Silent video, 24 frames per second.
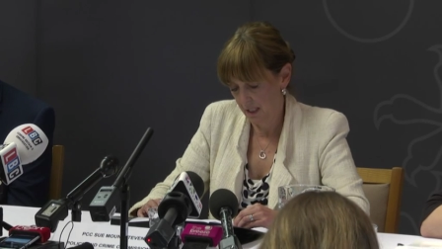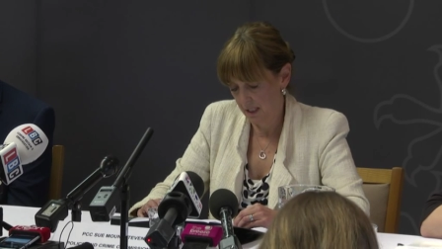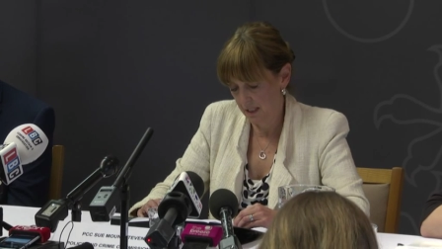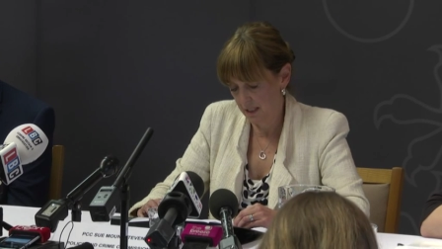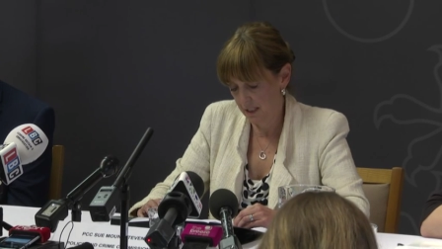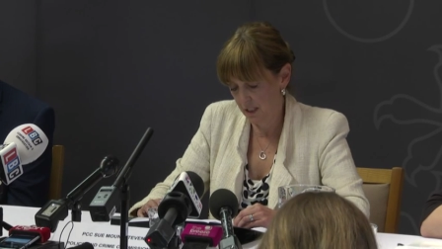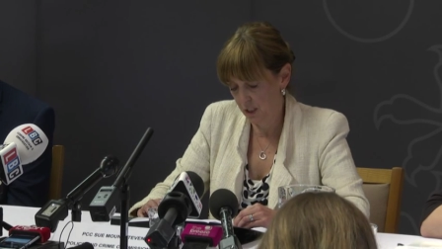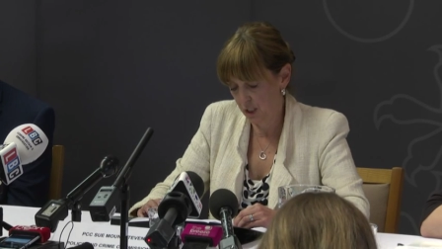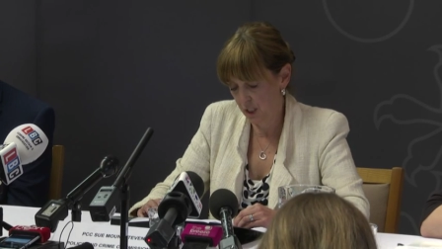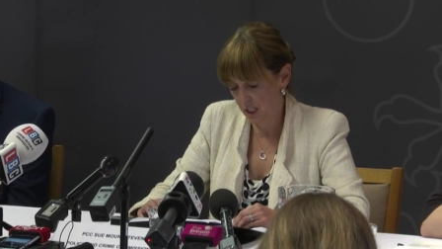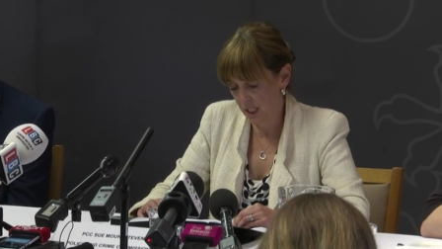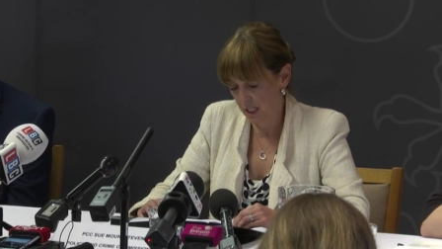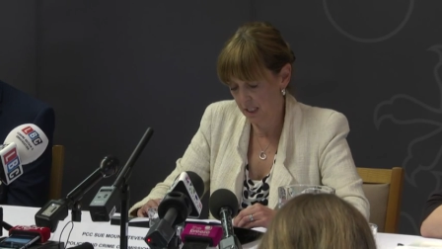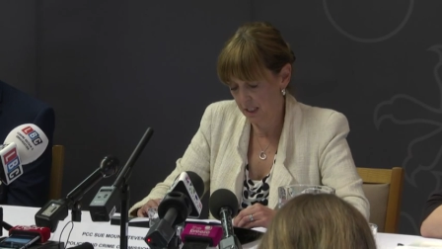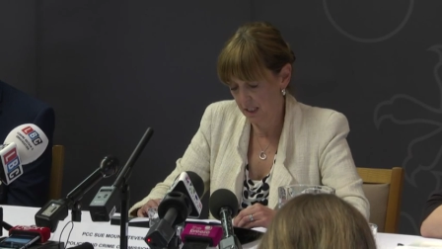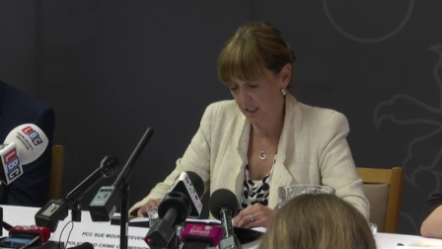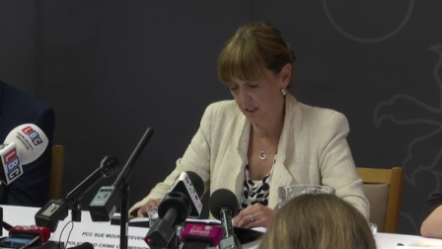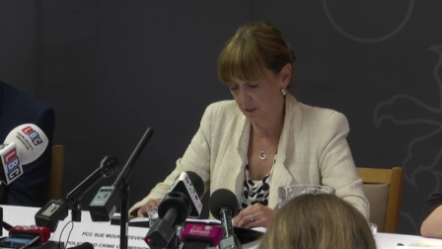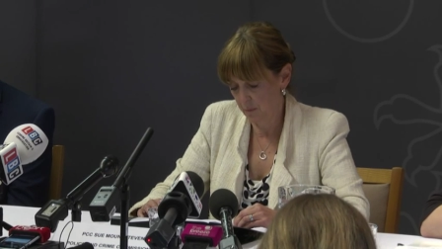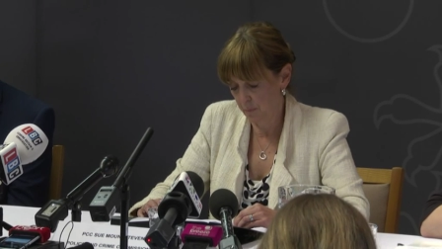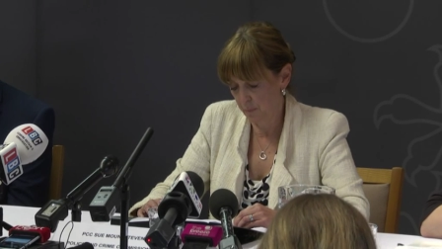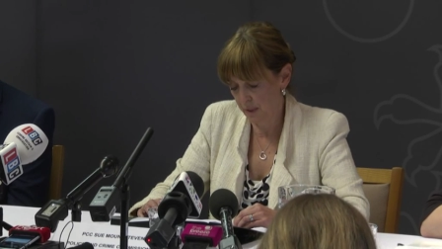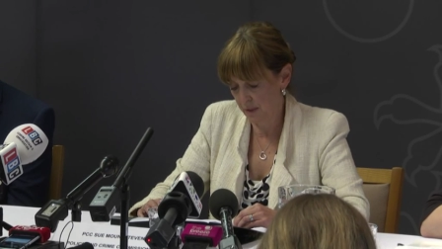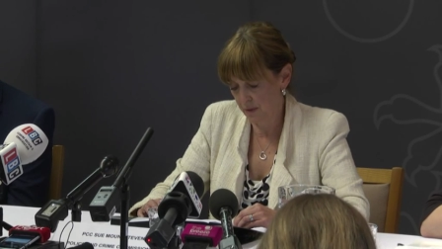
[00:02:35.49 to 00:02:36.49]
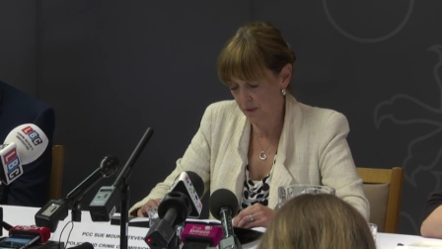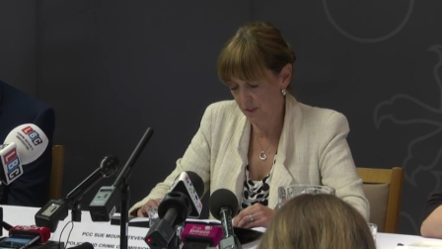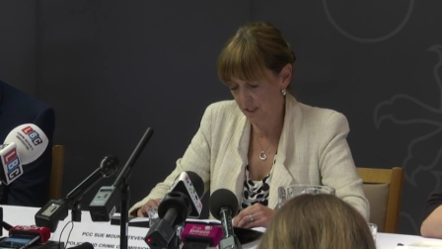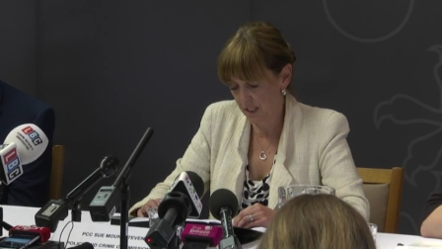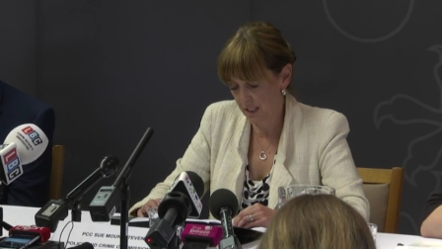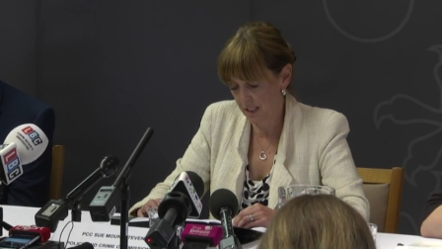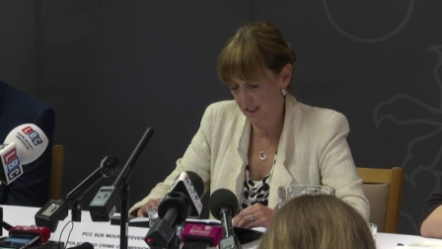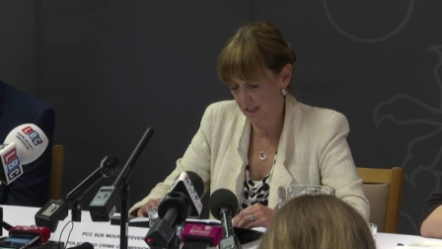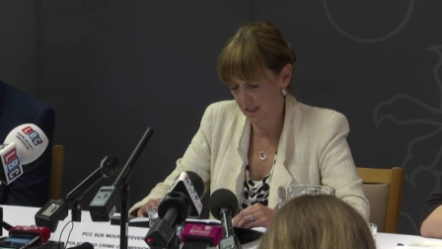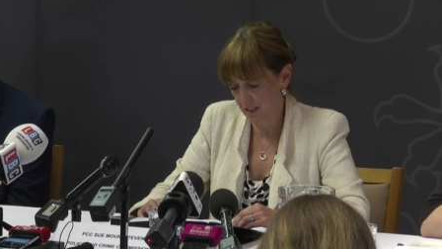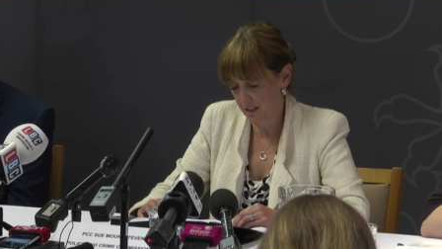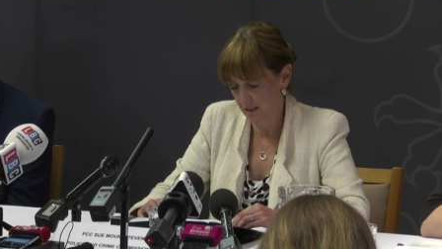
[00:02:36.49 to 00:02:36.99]
initiating the
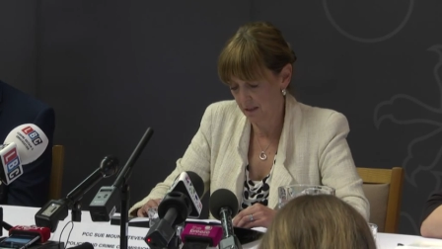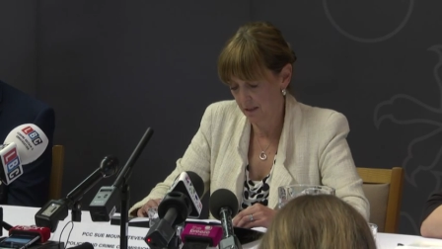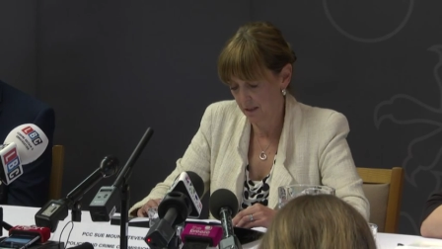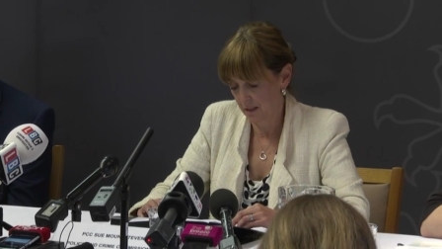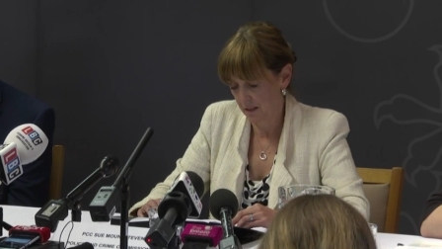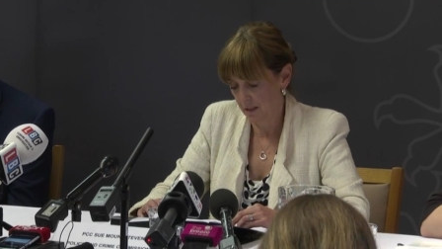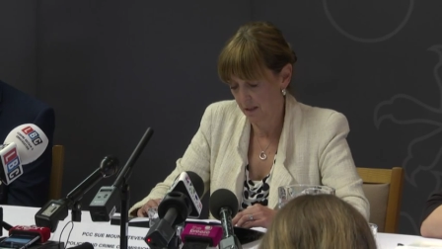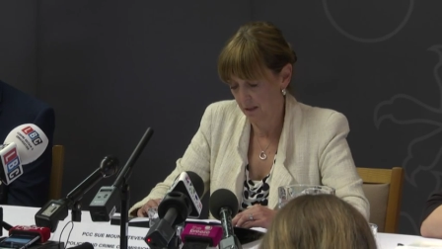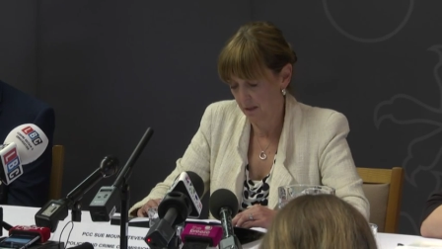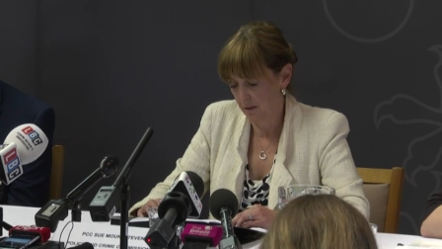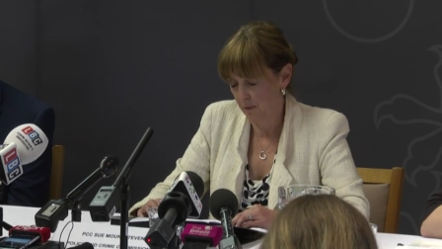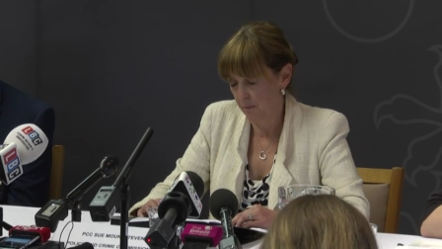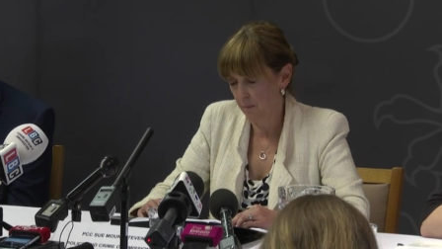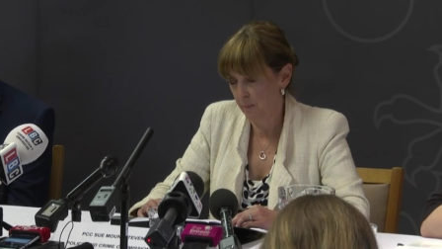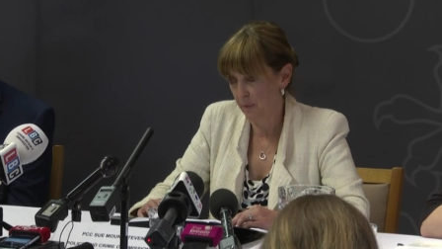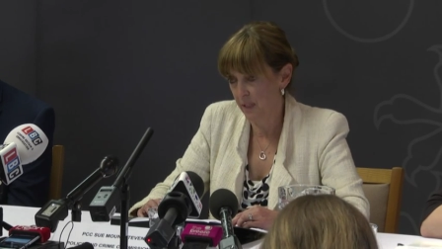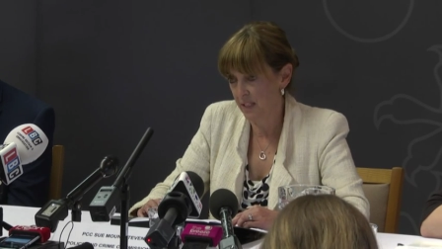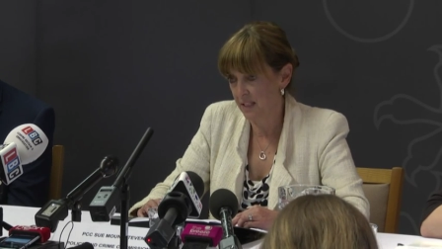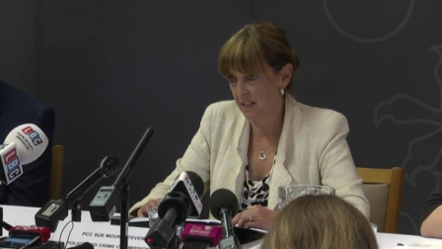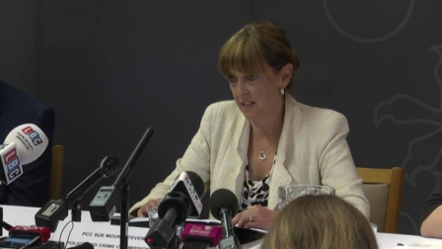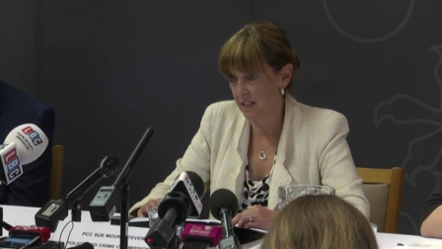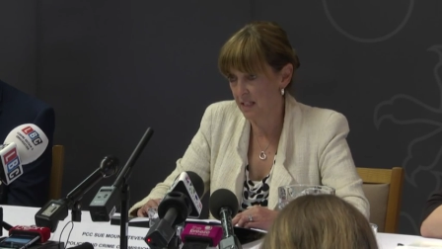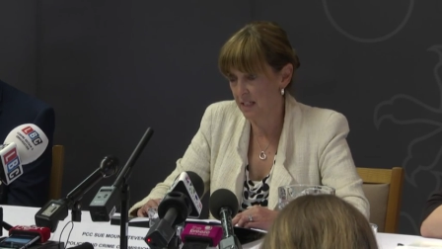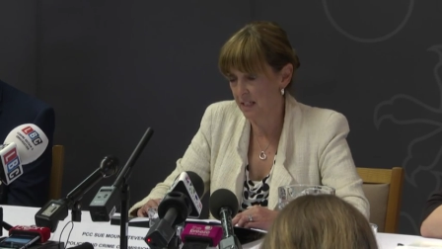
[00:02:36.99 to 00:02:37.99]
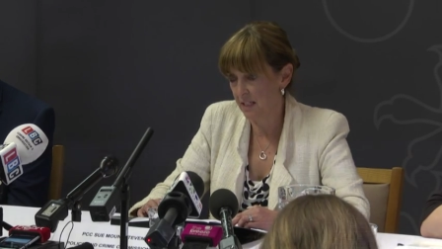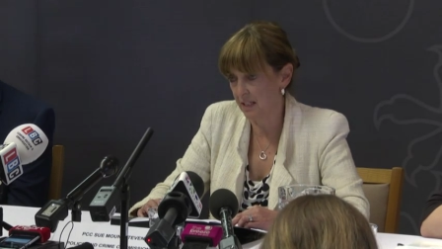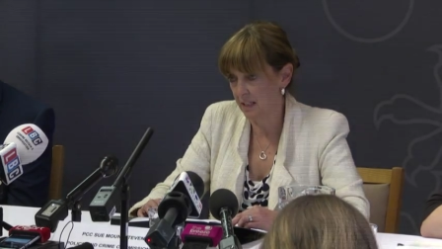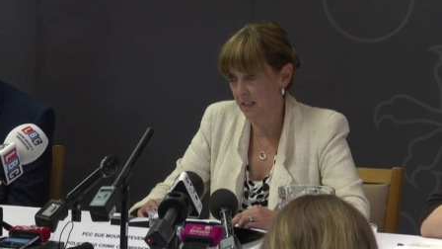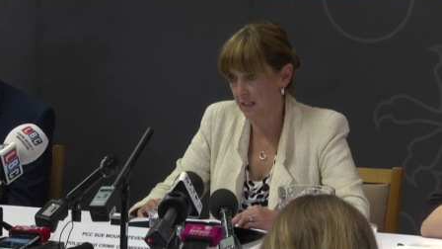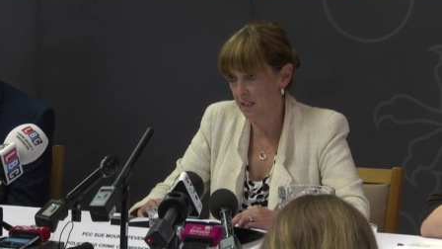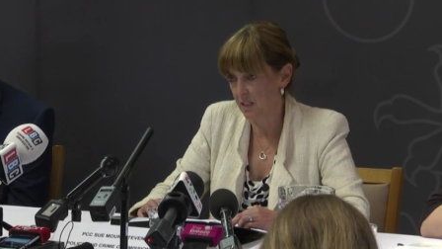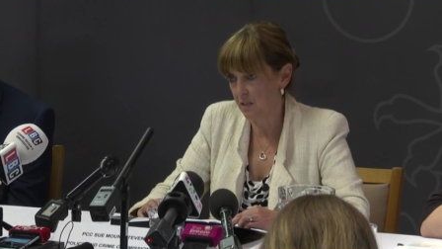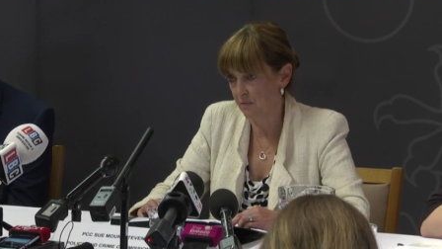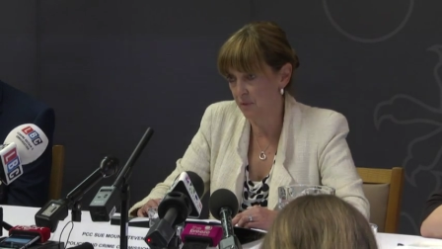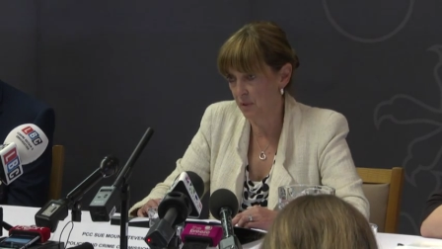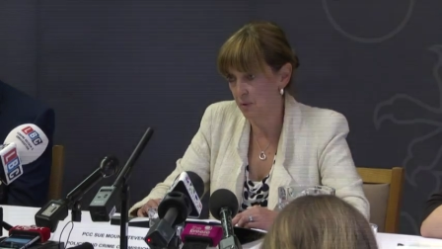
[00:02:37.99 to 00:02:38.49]
process by seeking
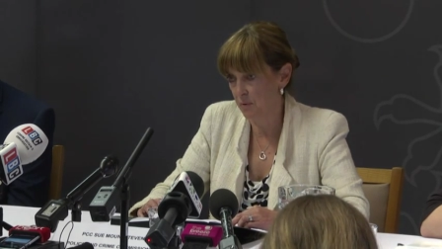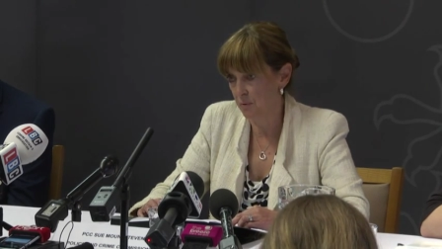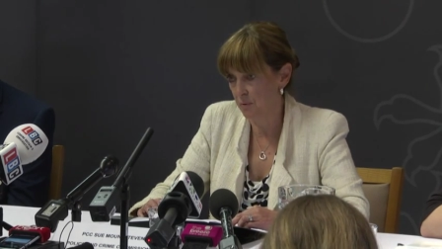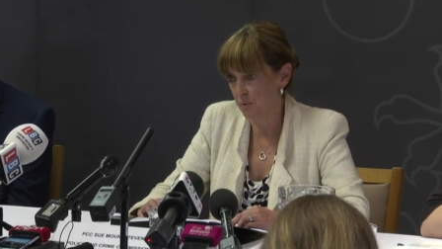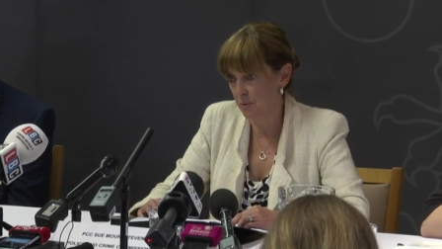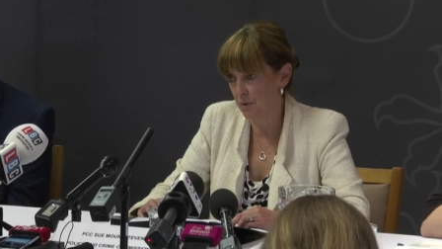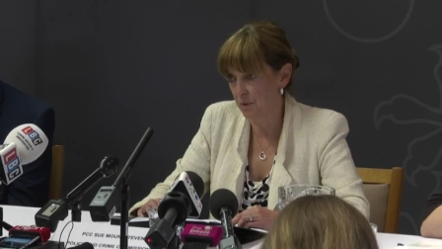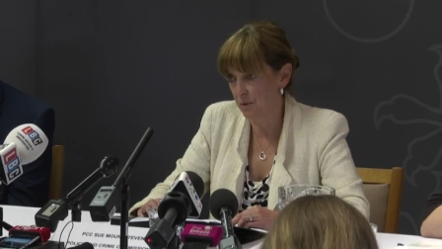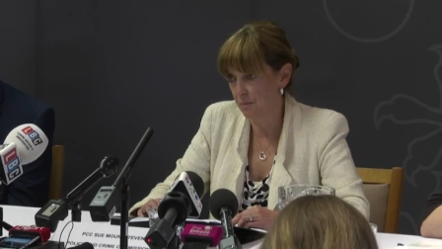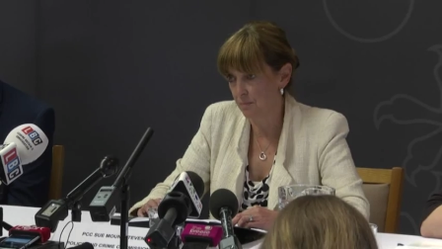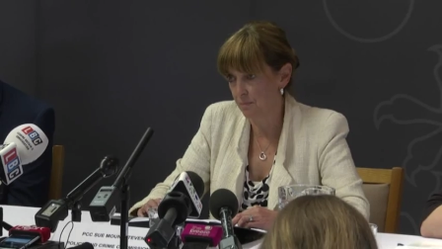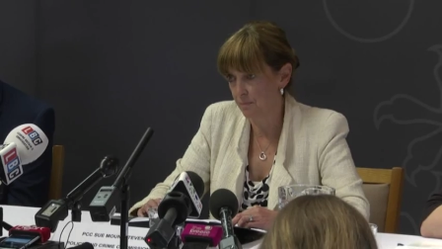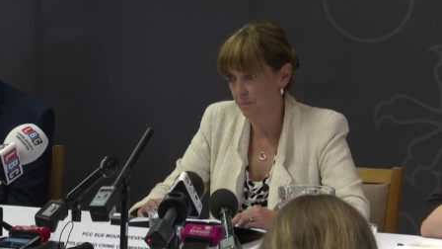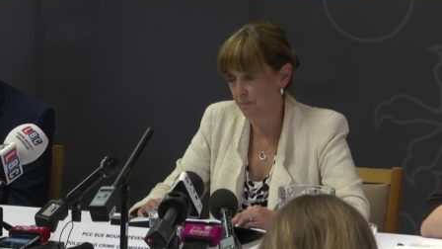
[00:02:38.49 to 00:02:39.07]
his views.